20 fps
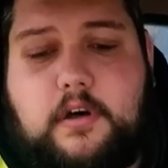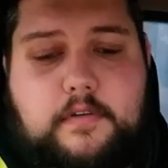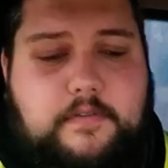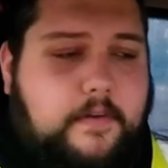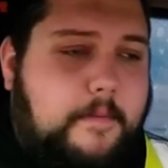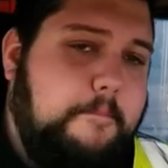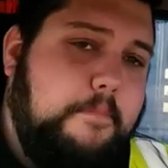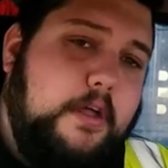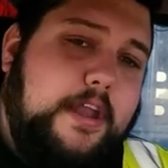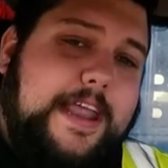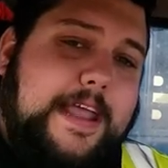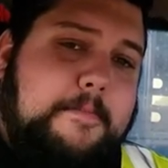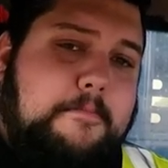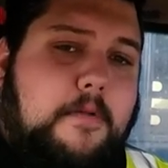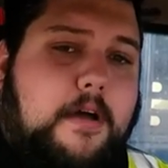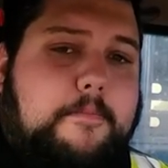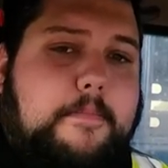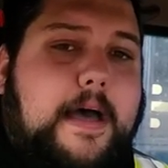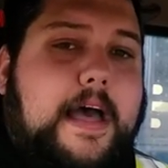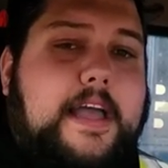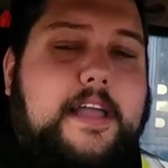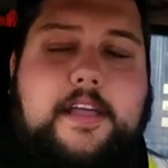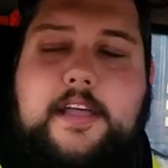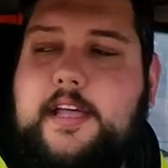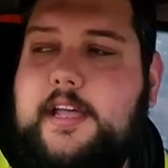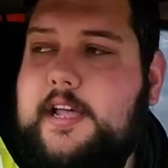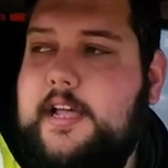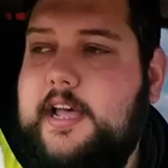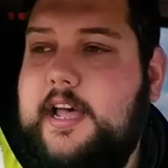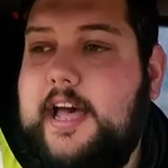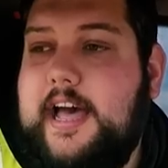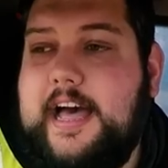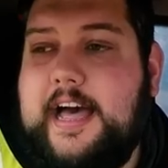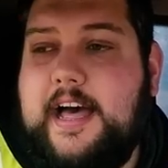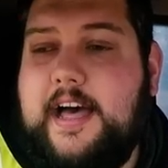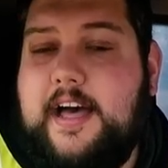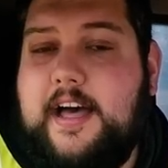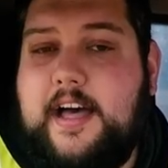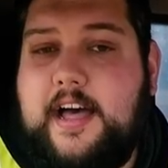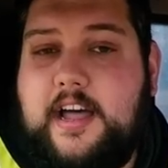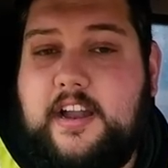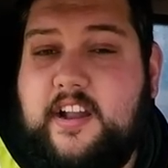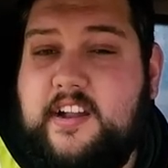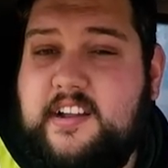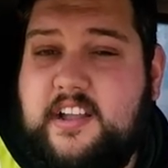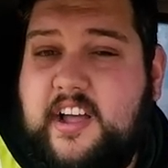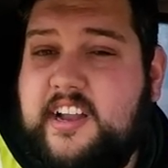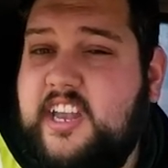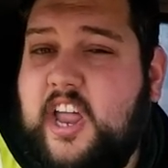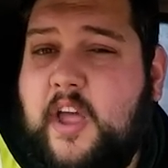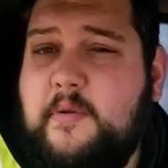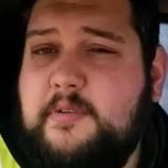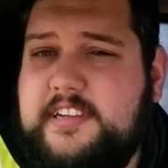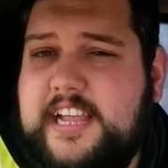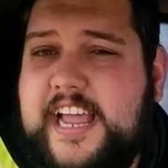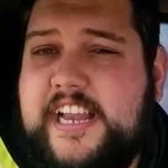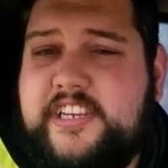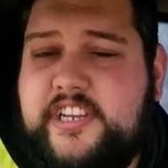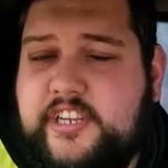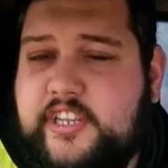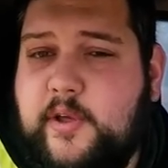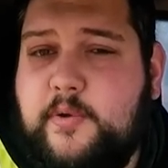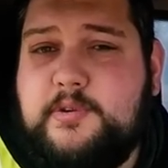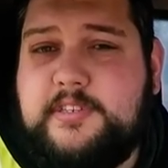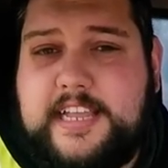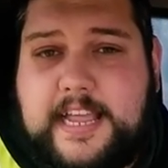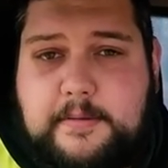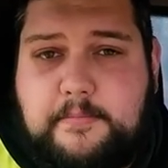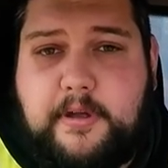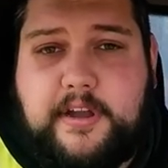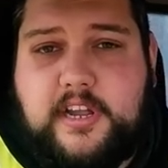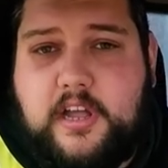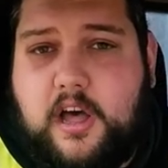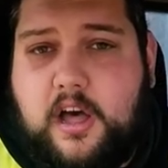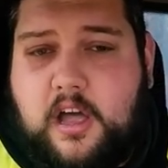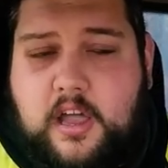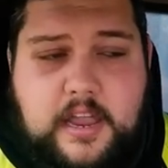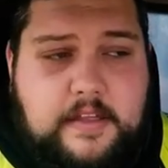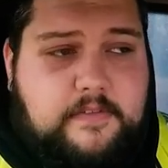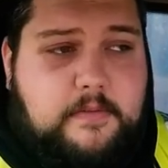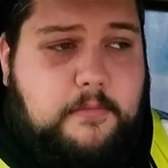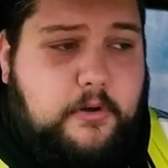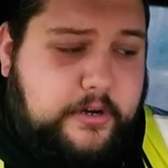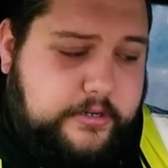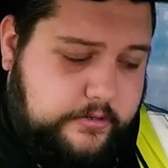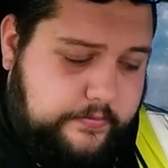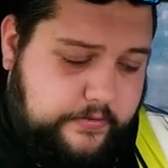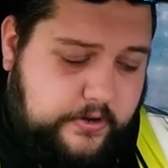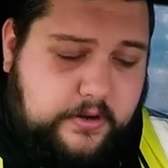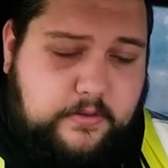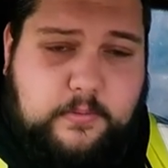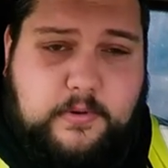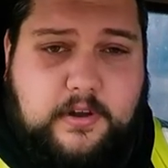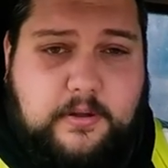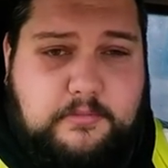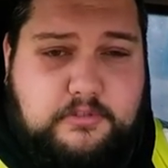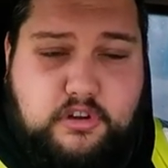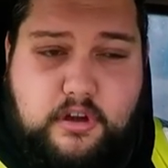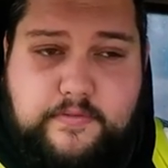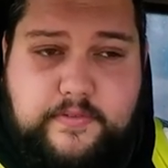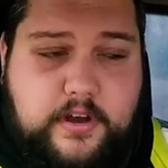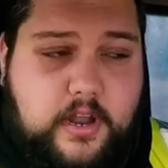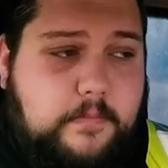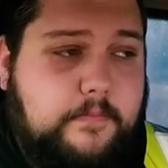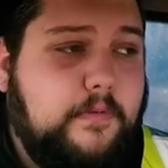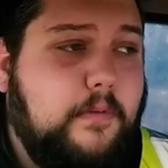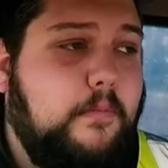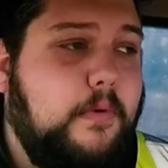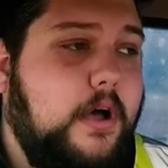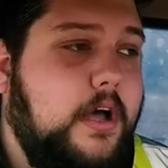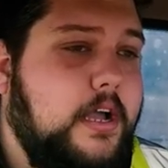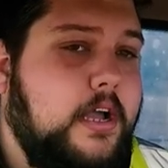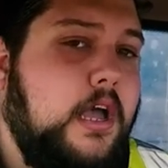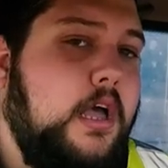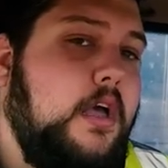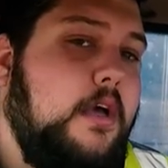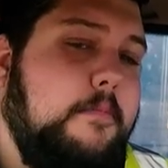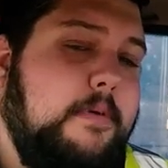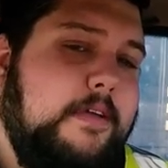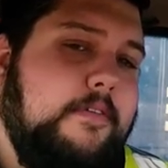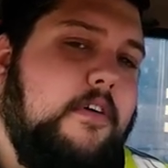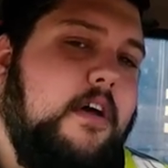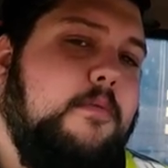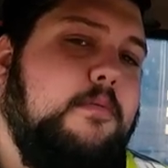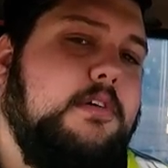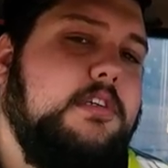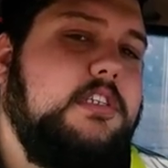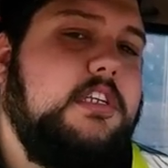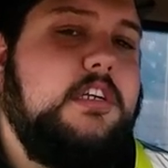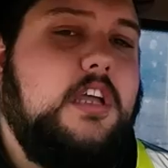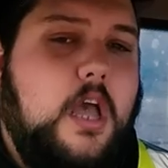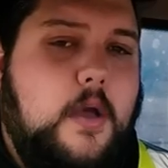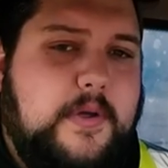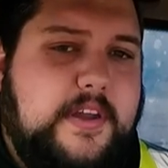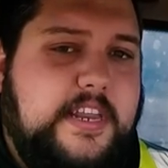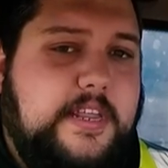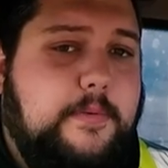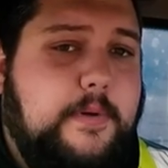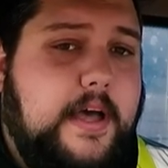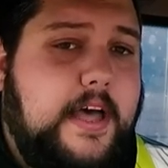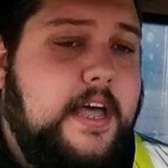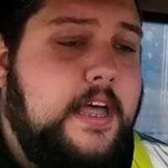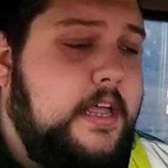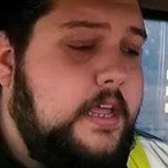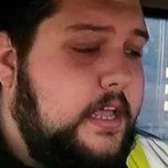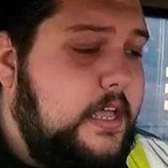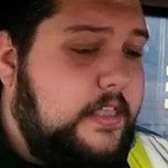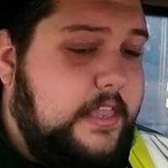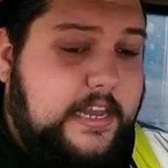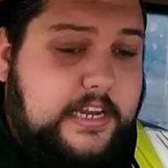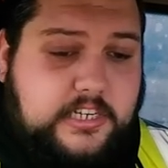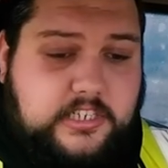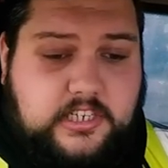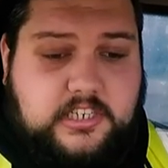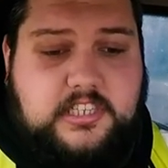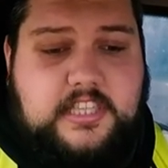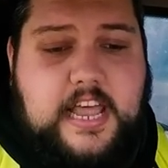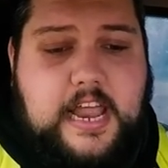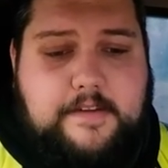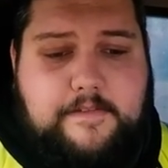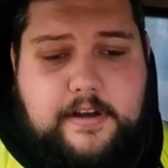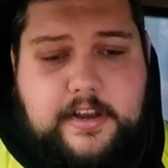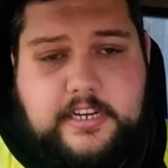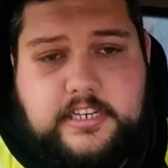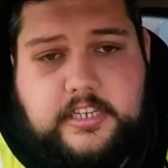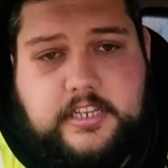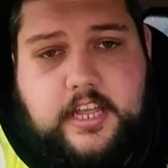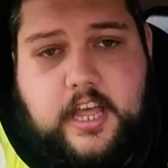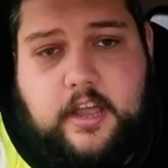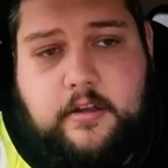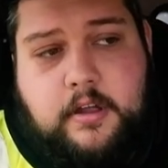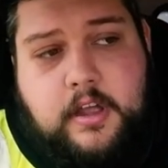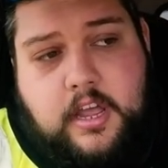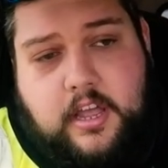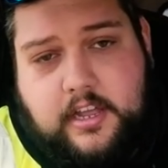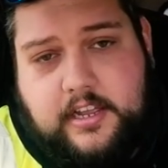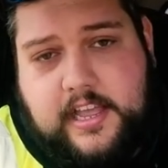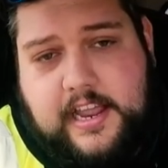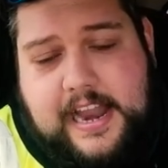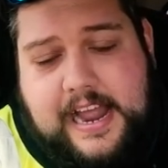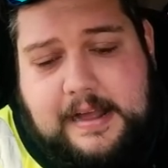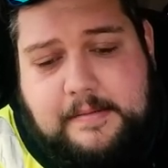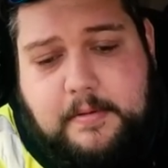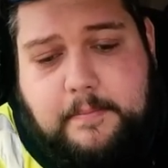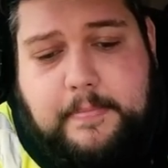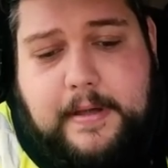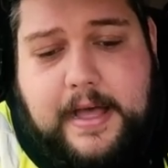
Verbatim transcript: off, I put it in my bag, uh, and I, I, don't tend to use it in my car, if I'm honest with you, when I'm driving home from work. But if I was to go anywhere, then it's just there, ready to go. I get out of my